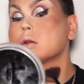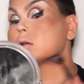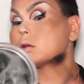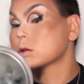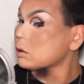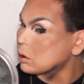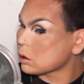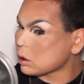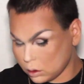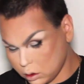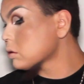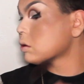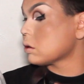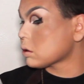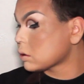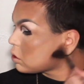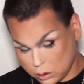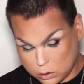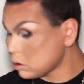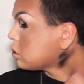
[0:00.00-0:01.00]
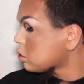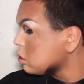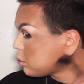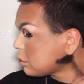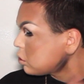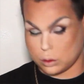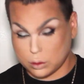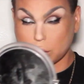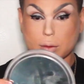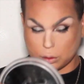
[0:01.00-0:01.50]
to where I really want to
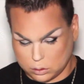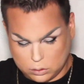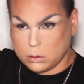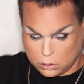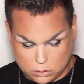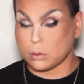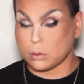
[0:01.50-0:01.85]
show like a